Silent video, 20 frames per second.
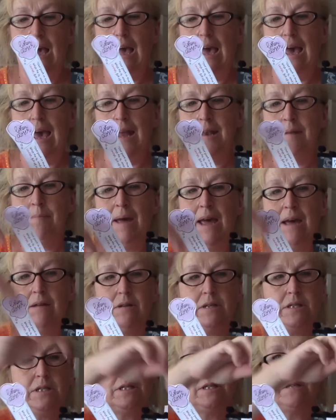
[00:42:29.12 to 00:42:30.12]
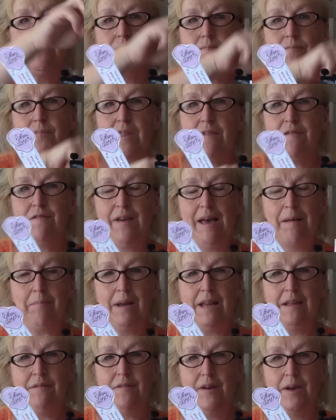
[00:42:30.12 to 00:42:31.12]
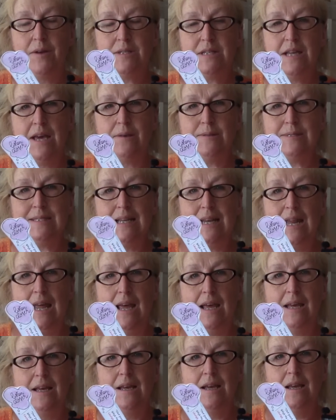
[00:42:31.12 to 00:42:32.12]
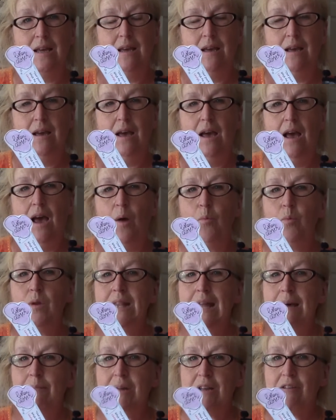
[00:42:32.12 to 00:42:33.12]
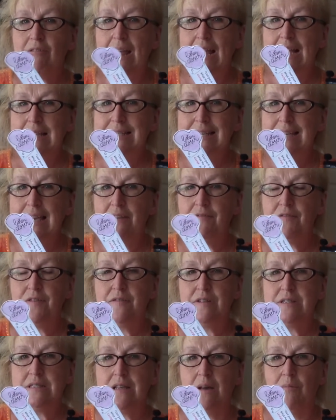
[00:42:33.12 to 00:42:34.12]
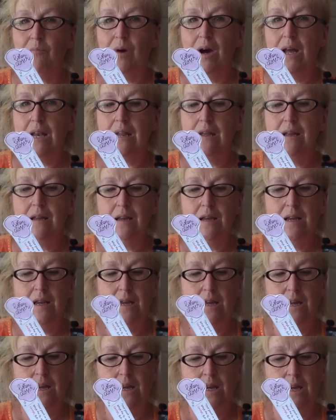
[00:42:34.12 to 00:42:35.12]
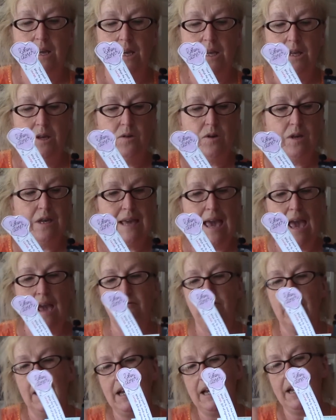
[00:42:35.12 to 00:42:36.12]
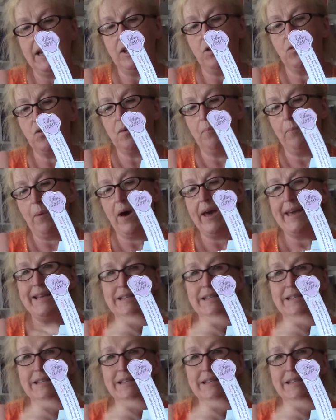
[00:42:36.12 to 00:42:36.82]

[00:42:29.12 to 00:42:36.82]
and mount family photos in it? And wouldn't that be great as a gift for someone? You could get you could buy a